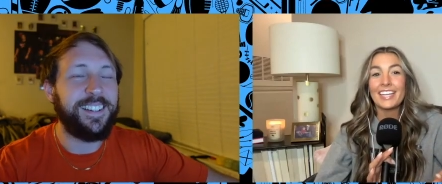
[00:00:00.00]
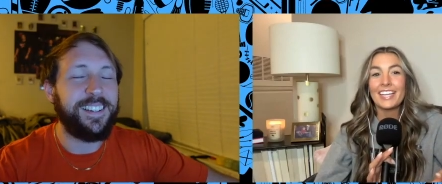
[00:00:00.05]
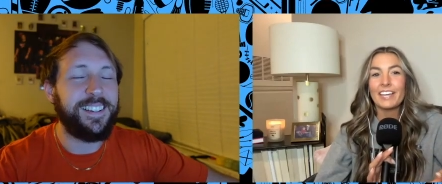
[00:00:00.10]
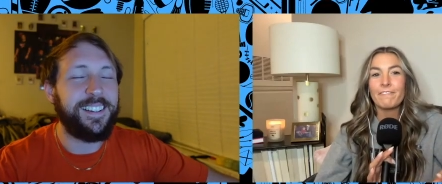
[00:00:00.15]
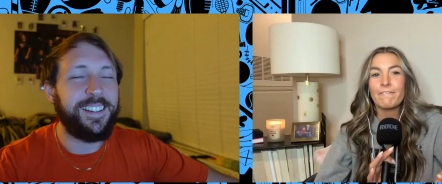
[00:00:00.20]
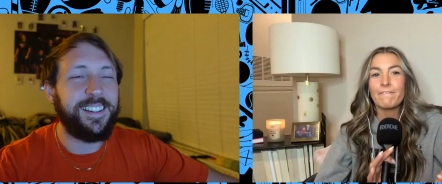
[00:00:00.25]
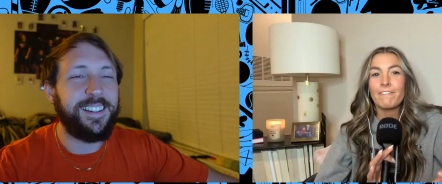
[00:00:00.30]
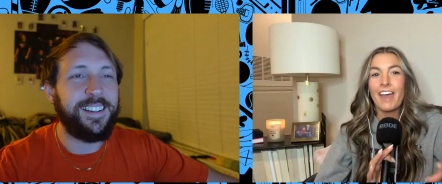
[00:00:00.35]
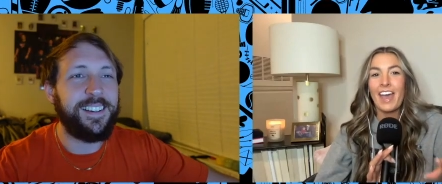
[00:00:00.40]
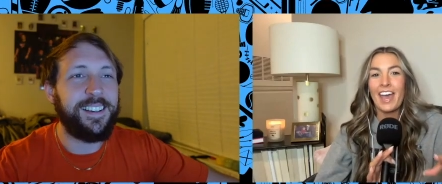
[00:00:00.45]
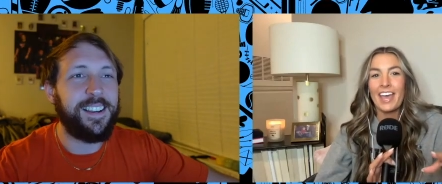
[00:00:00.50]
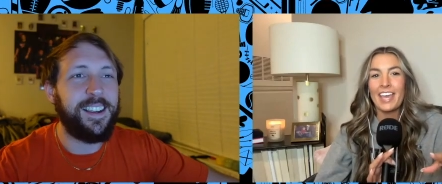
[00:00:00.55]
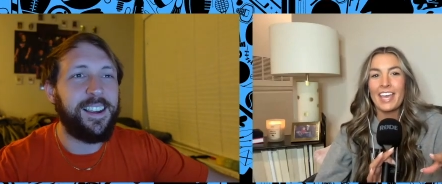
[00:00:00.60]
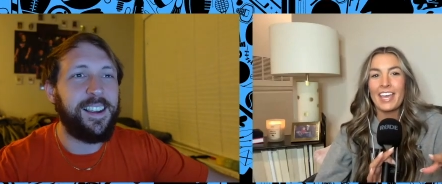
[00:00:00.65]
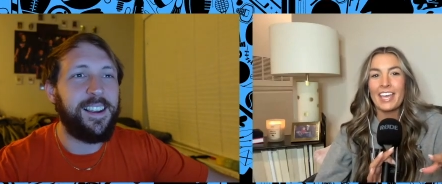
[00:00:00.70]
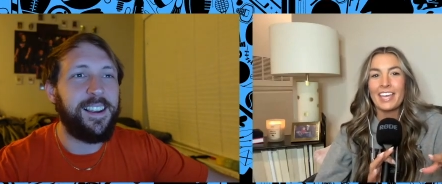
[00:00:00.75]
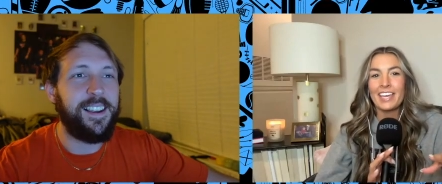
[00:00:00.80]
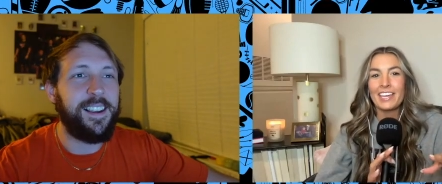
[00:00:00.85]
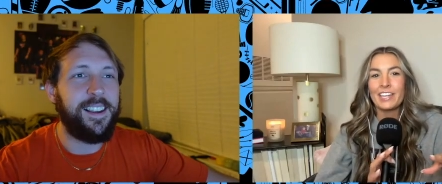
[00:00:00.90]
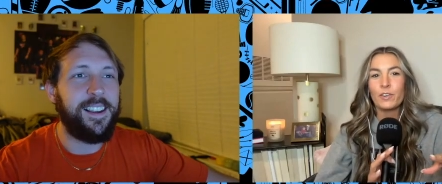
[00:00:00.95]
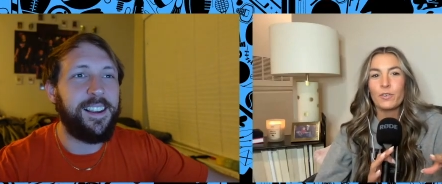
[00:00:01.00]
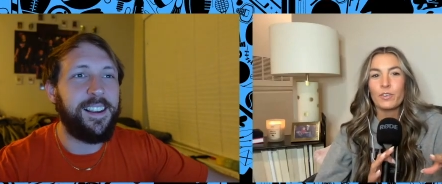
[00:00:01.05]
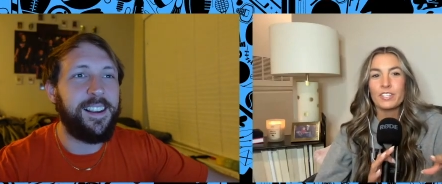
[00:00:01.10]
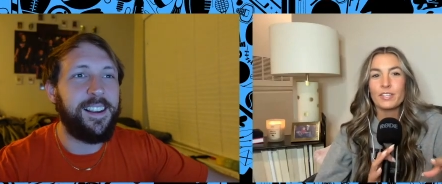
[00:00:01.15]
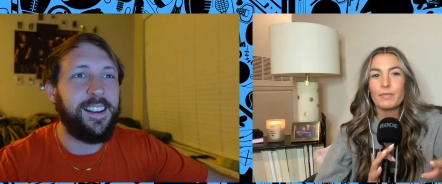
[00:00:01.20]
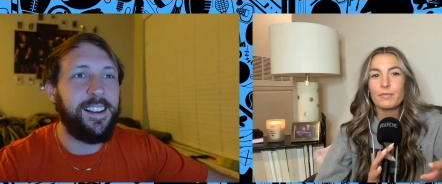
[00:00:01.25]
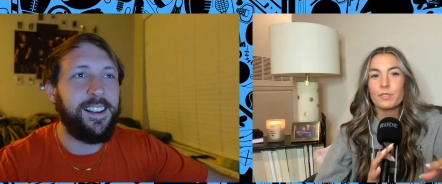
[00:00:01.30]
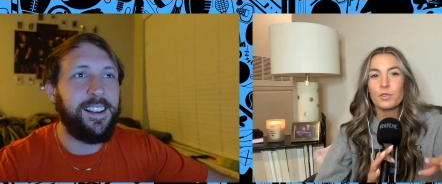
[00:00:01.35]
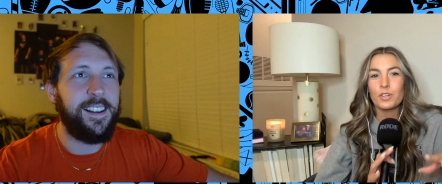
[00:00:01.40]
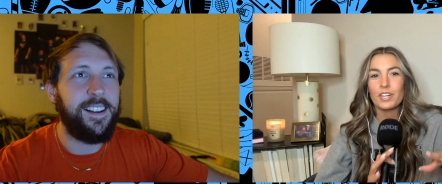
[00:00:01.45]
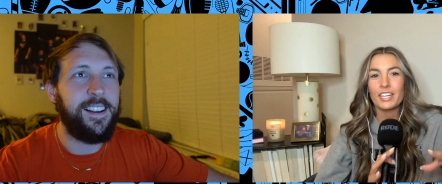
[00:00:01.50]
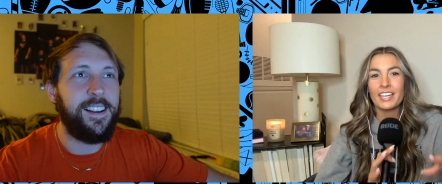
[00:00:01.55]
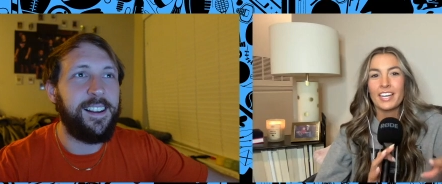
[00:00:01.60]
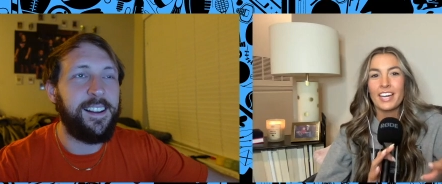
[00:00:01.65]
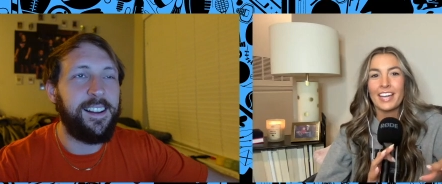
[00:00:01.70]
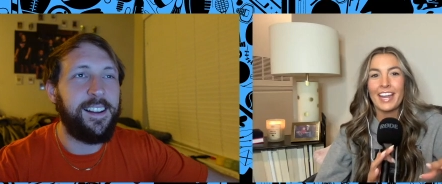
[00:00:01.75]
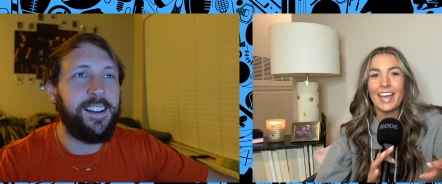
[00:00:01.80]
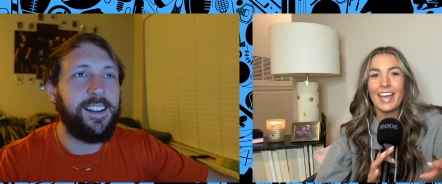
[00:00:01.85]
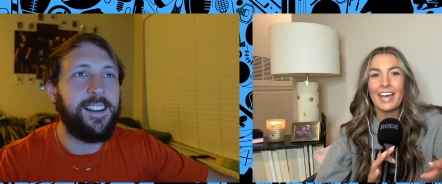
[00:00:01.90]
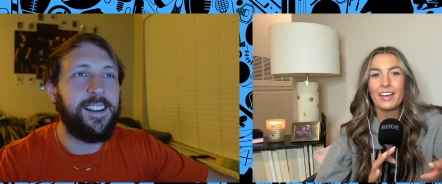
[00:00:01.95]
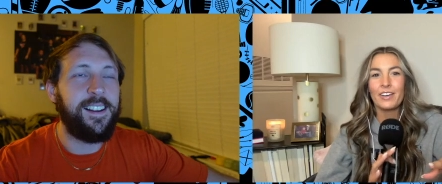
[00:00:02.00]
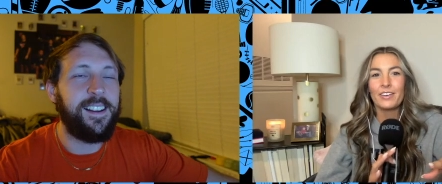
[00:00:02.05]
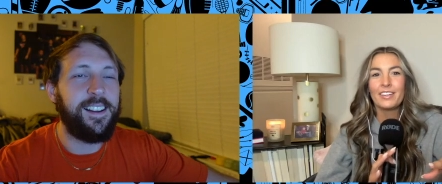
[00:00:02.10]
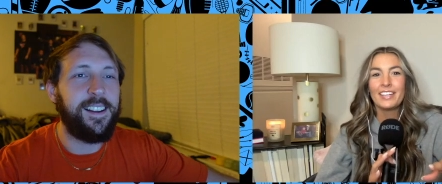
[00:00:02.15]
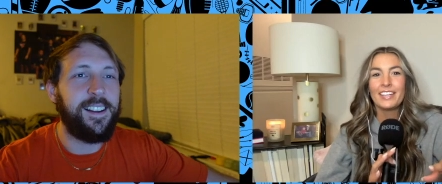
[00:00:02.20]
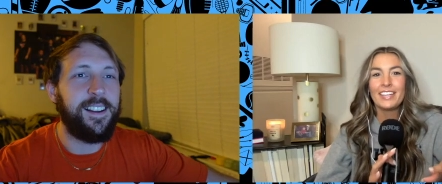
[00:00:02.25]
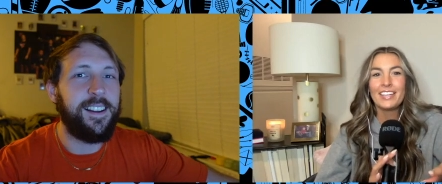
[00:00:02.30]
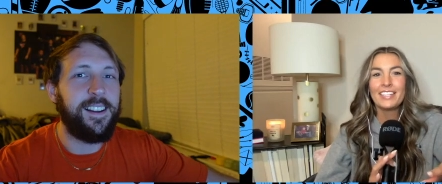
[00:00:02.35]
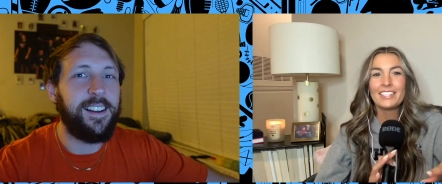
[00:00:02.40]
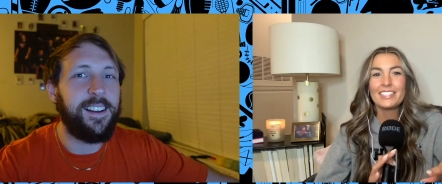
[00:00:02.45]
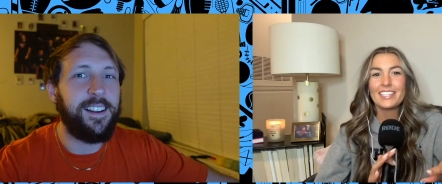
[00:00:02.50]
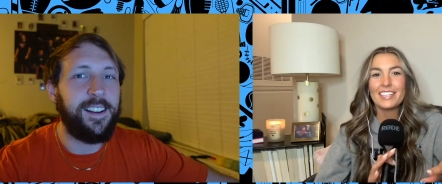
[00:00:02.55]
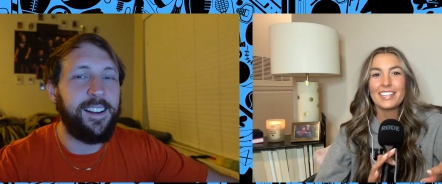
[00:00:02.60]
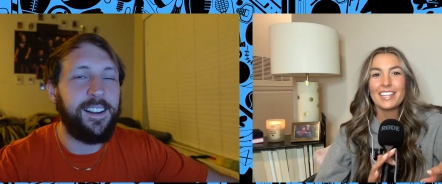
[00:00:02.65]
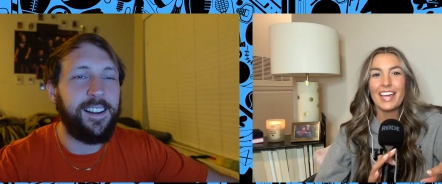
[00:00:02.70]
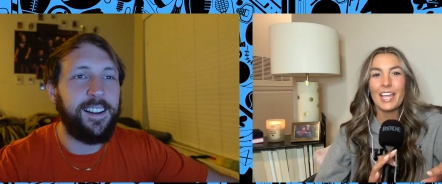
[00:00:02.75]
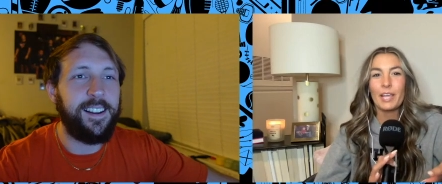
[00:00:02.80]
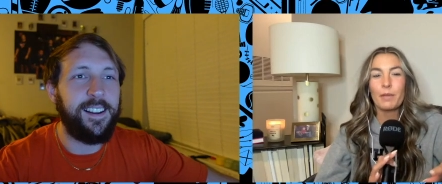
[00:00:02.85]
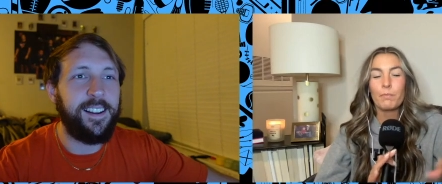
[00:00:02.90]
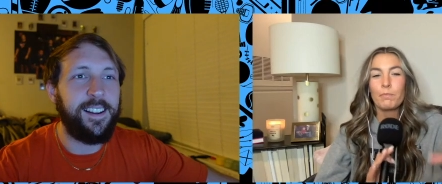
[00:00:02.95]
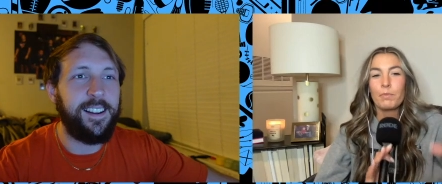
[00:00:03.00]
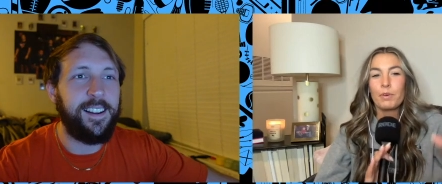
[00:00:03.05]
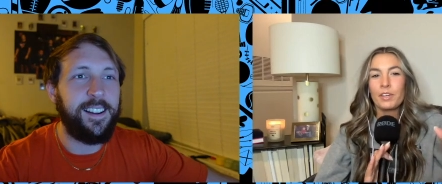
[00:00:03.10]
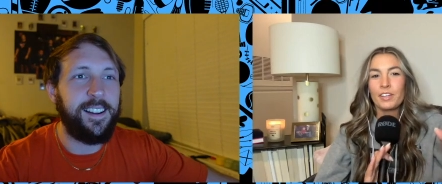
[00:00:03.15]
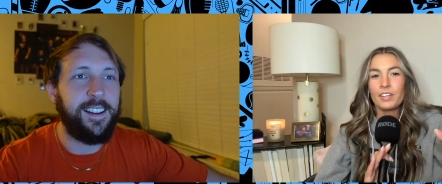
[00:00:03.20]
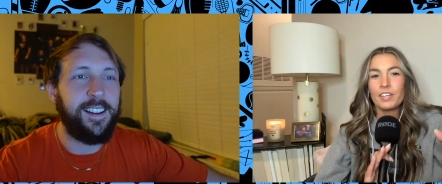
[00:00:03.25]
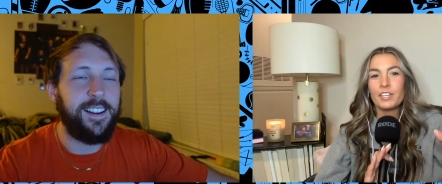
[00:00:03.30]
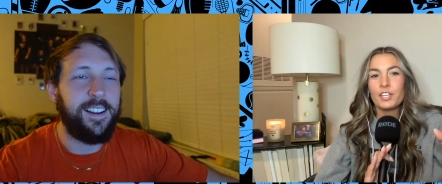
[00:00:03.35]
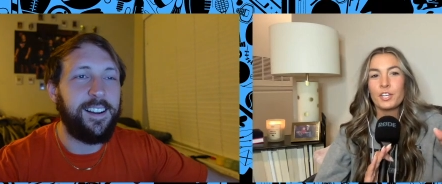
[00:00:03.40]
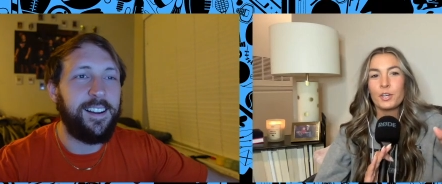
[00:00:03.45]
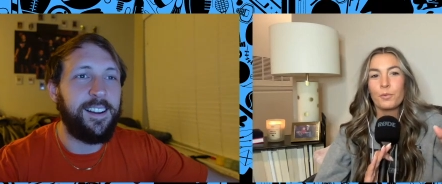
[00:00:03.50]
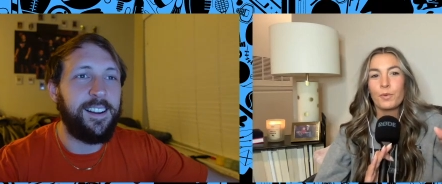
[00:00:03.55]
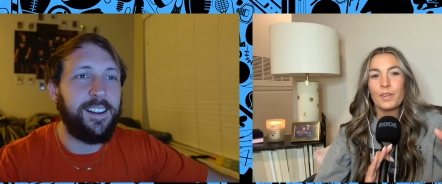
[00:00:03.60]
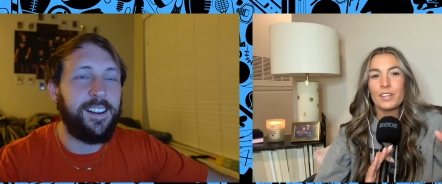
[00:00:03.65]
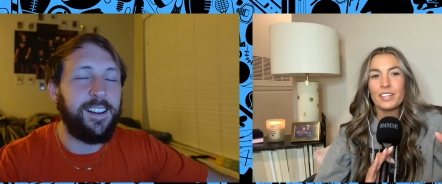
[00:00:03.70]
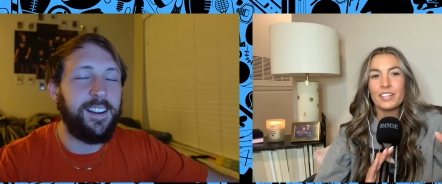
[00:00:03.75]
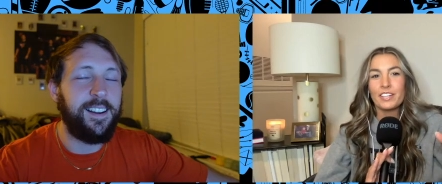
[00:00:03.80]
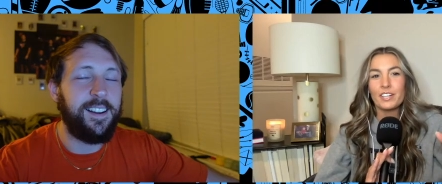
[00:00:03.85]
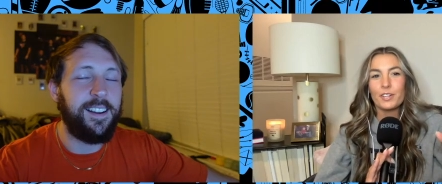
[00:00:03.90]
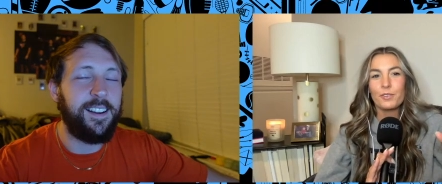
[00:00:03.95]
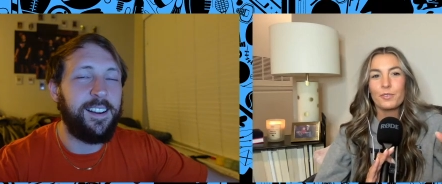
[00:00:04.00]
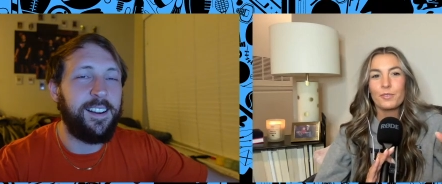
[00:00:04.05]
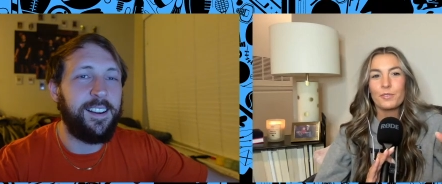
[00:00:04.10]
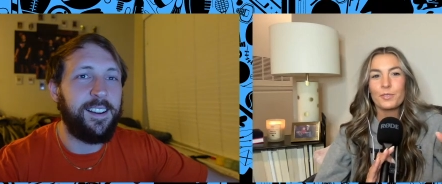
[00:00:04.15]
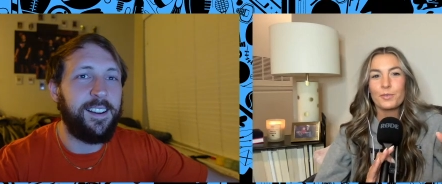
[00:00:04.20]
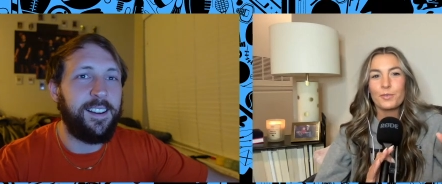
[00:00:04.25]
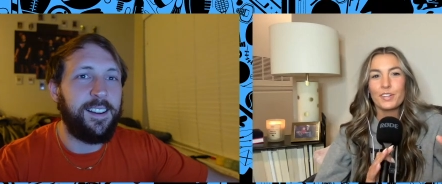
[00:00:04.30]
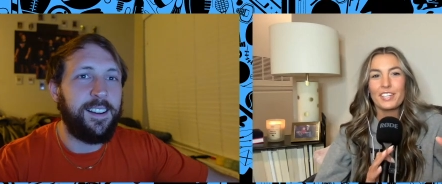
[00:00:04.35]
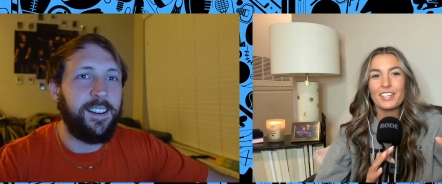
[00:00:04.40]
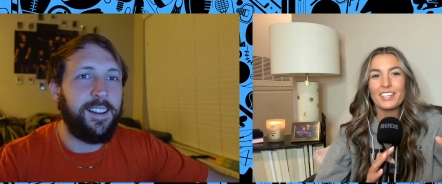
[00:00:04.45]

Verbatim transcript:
Speaker 1: a fat head or some sort of cutout to like put in your window to where